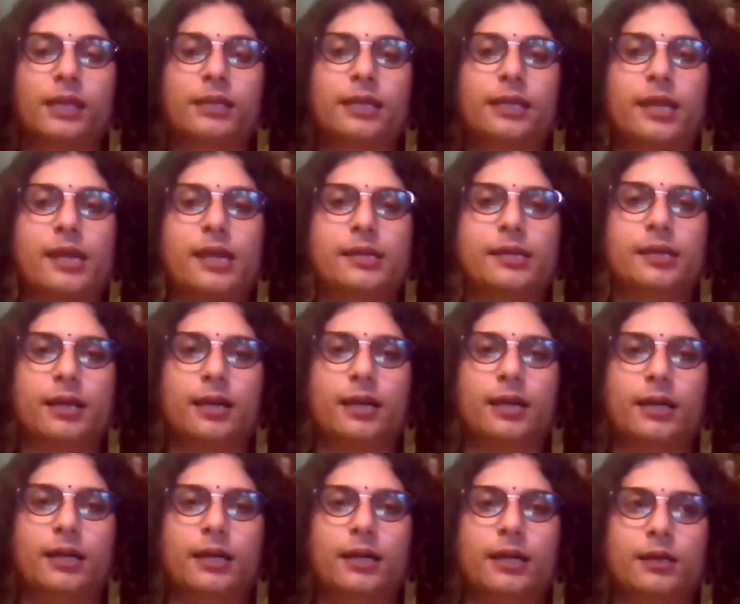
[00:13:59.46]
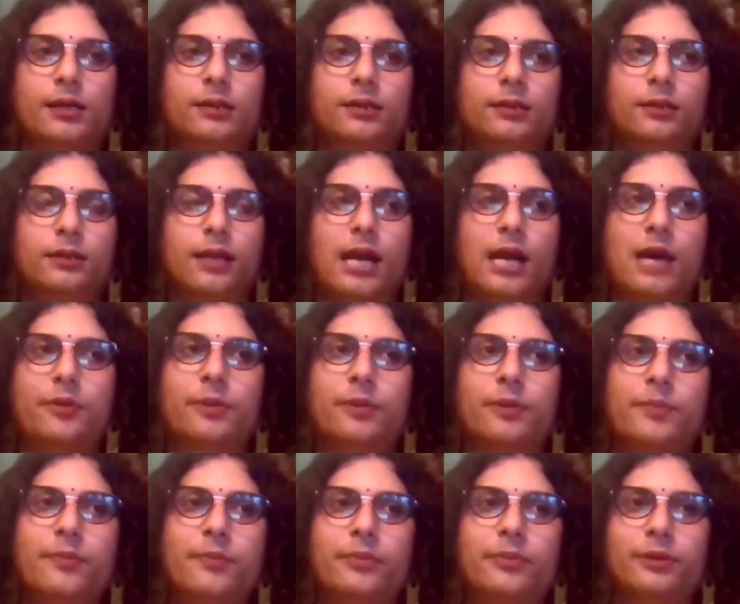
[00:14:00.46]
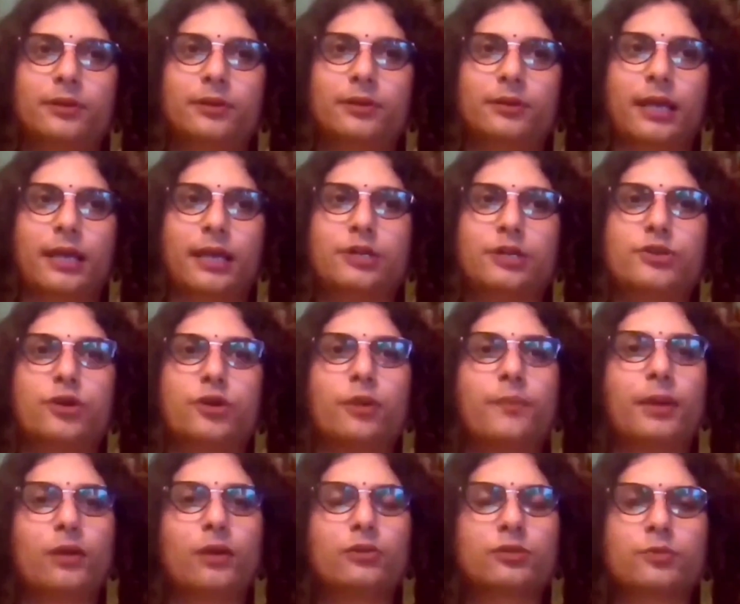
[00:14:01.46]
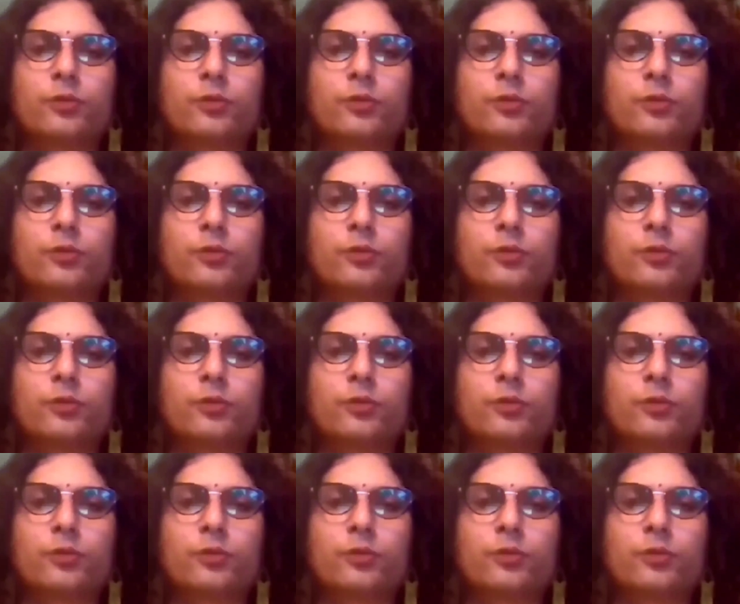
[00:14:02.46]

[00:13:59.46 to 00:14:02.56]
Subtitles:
then our people get drop out